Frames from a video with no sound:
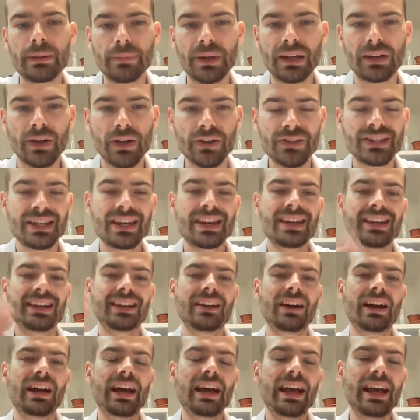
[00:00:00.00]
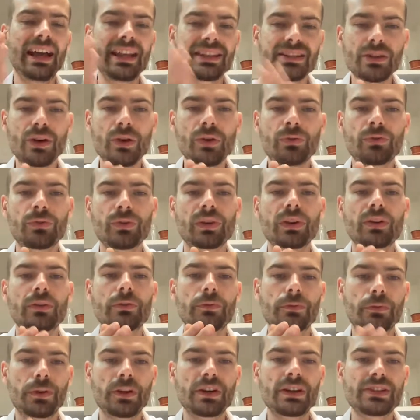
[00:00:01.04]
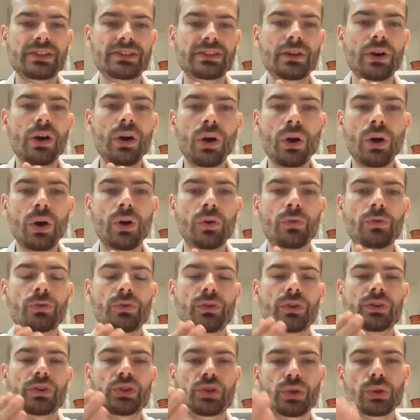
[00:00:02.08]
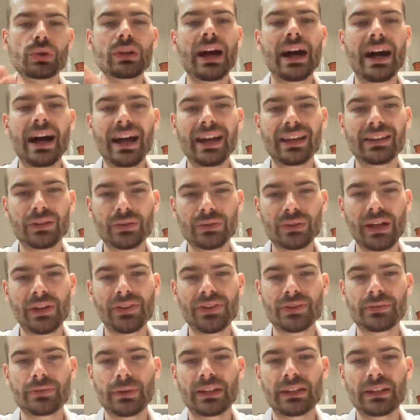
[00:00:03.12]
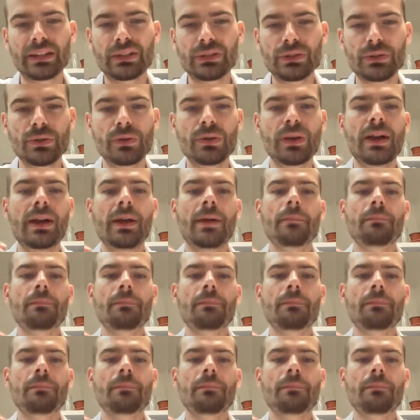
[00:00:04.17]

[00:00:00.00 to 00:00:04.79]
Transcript: Because as of 1st of July 2022,